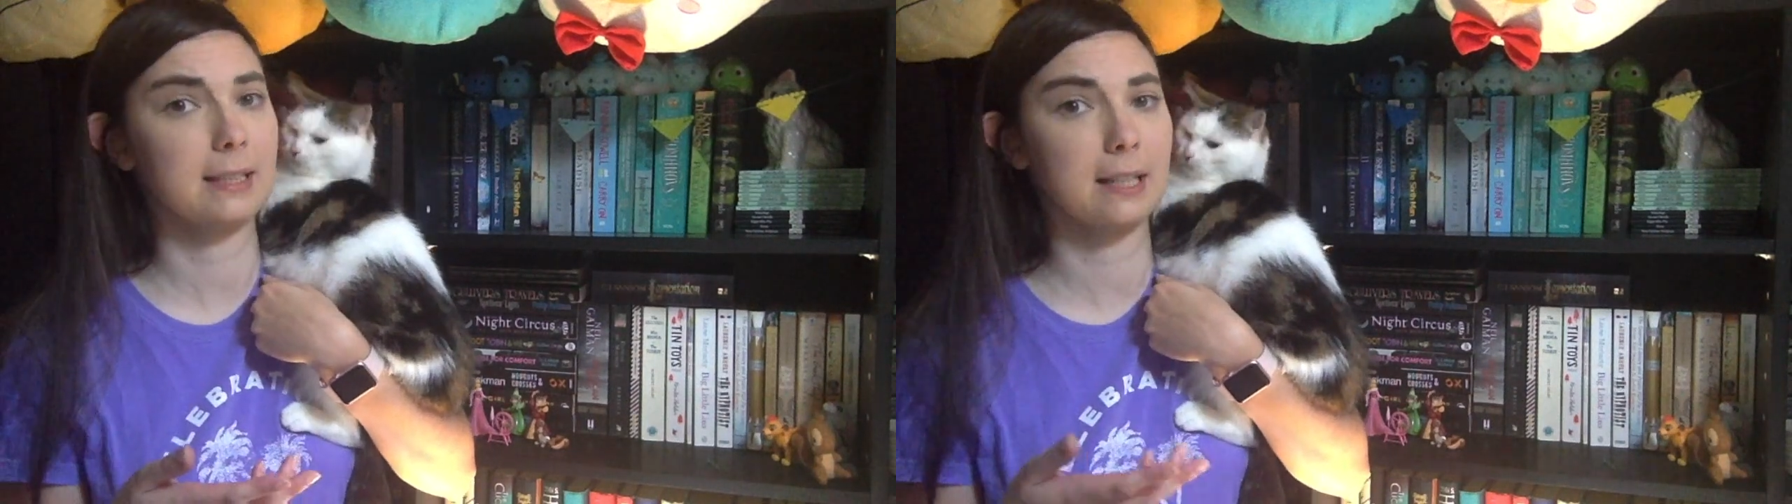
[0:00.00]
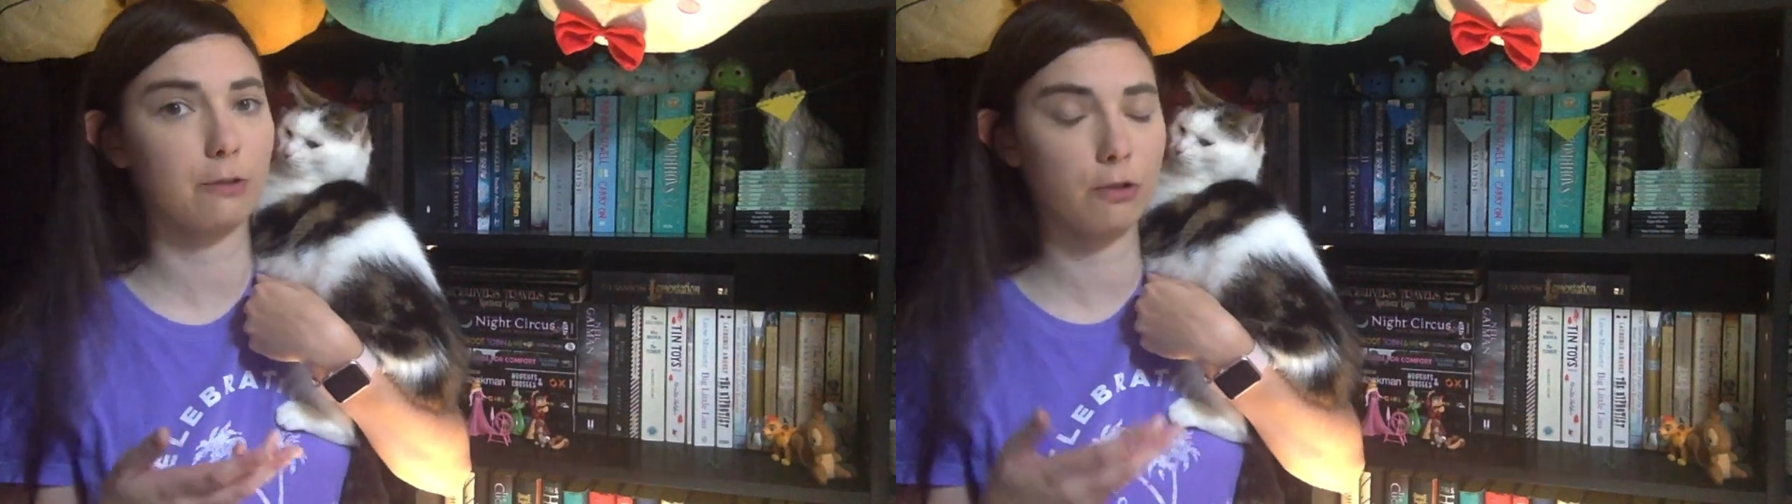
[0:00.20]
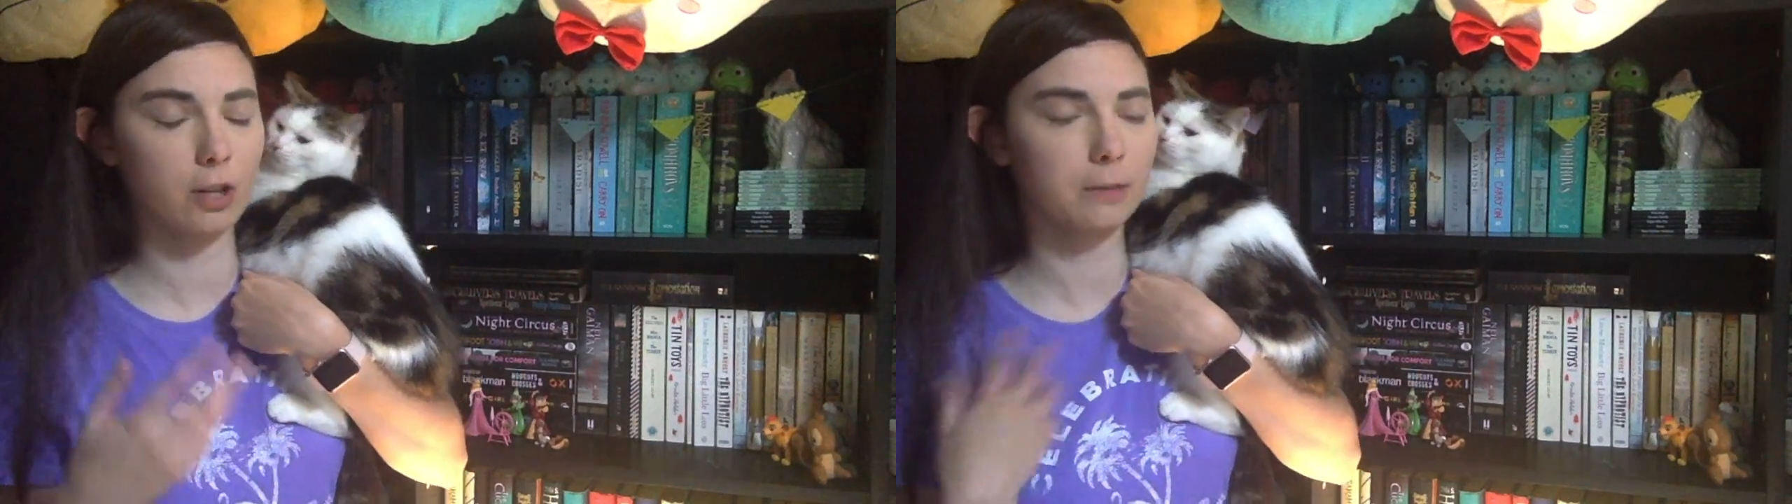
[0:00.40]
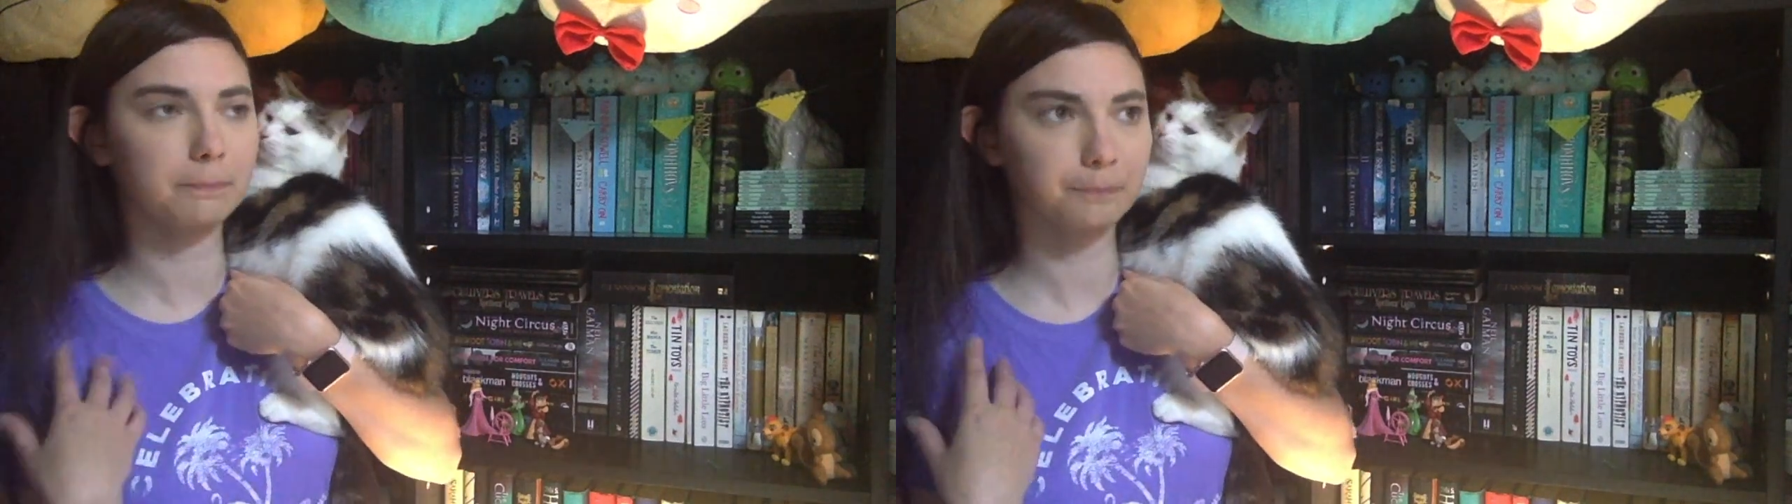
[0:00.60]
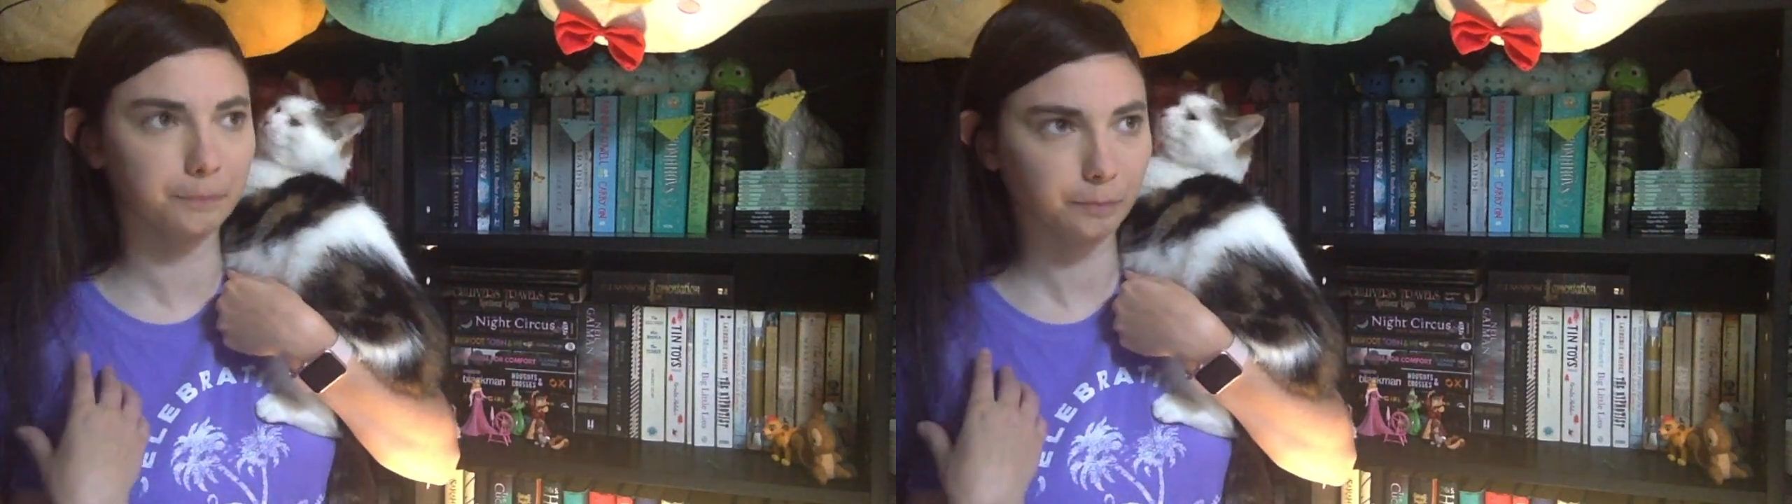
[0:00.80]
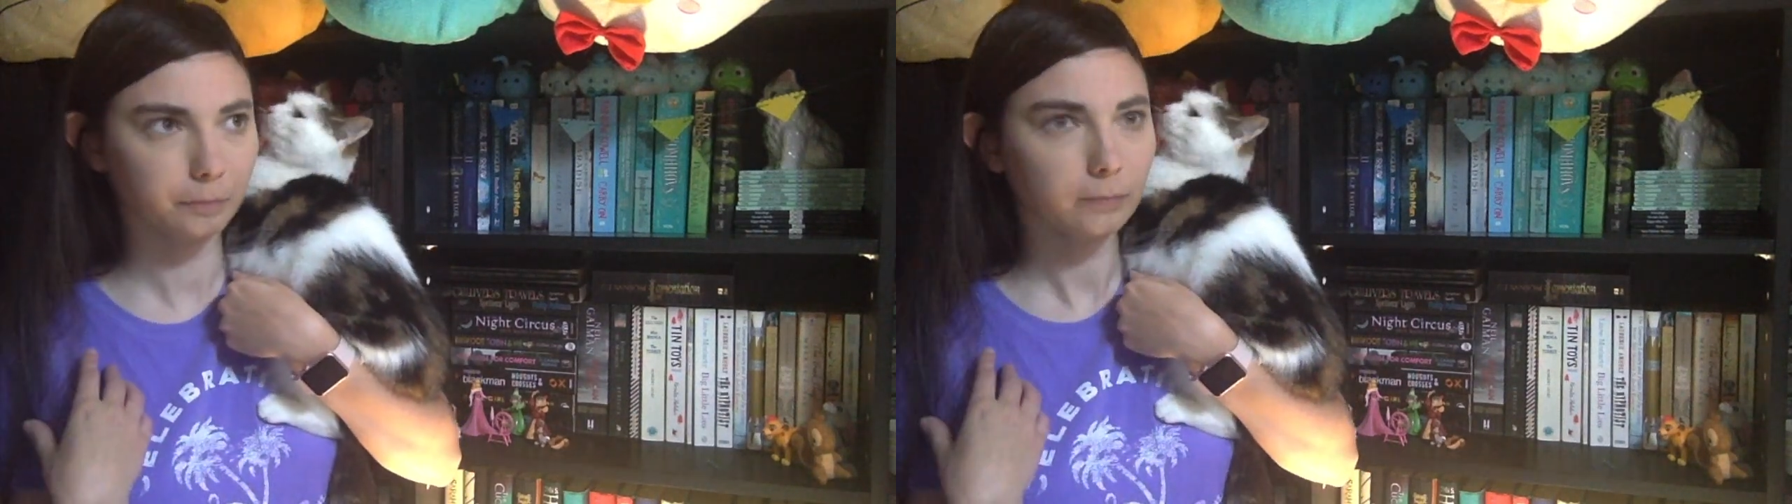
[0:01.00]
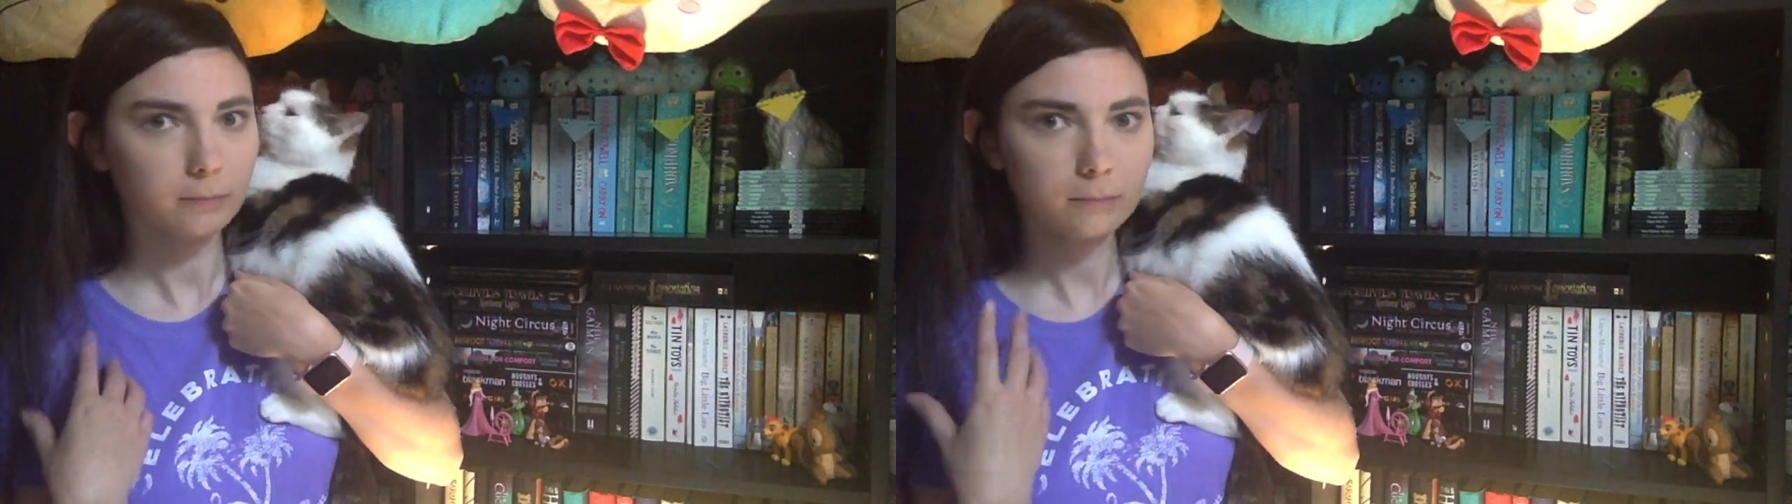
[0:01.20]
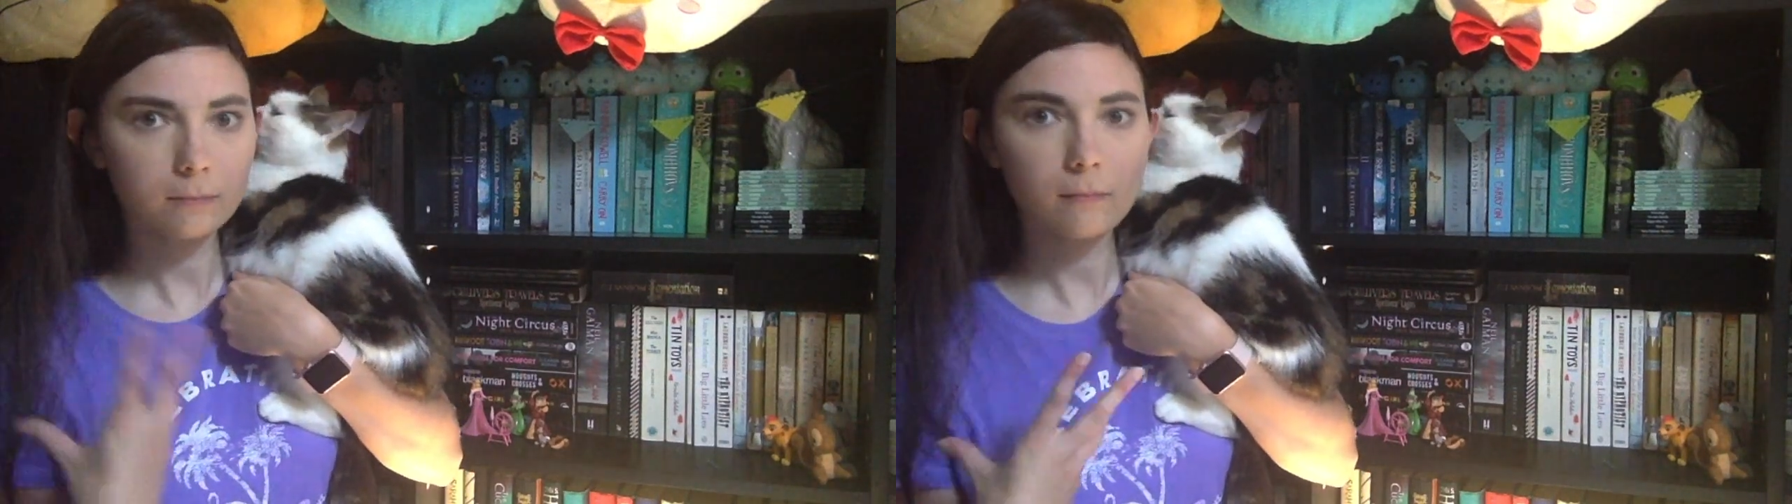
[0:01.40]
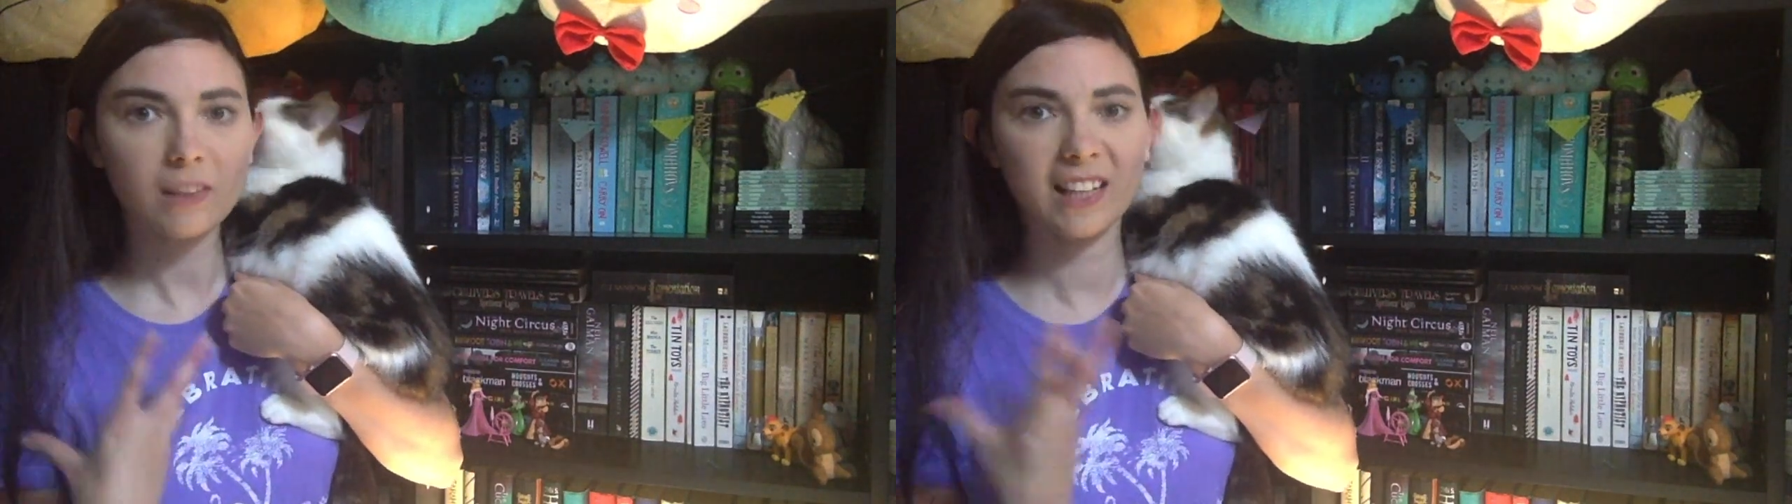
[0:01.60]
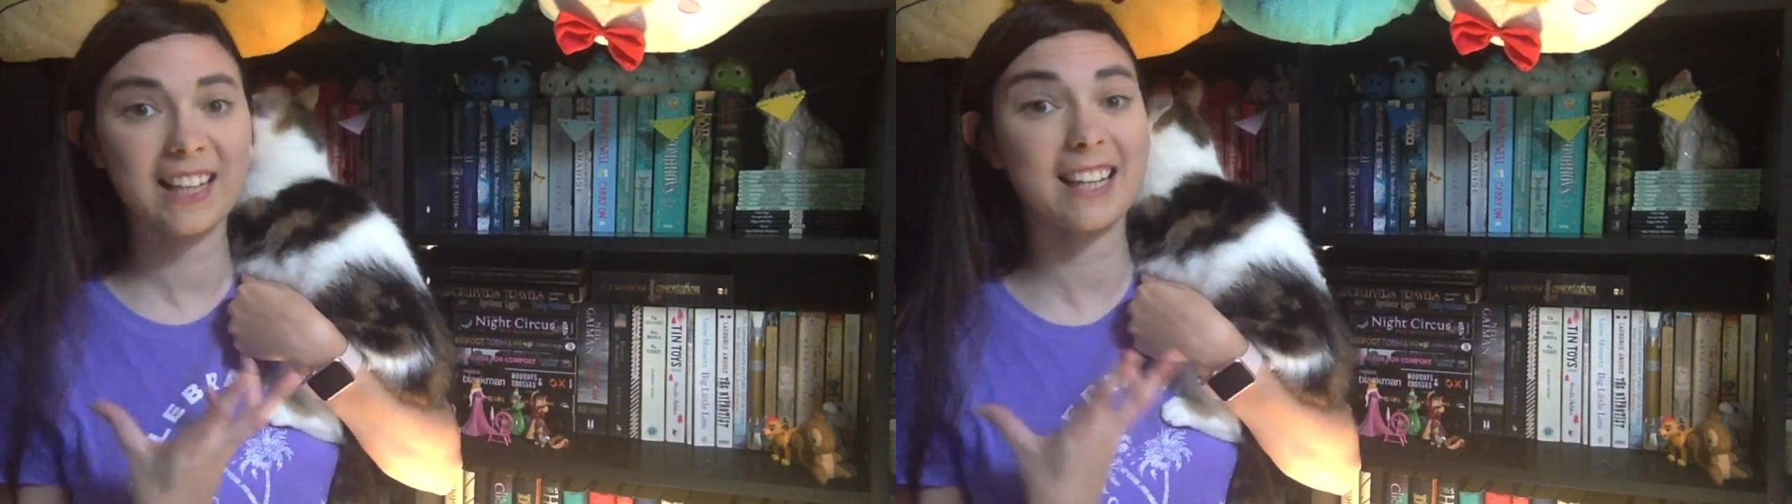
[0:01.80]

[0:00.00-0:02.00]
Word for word: literature and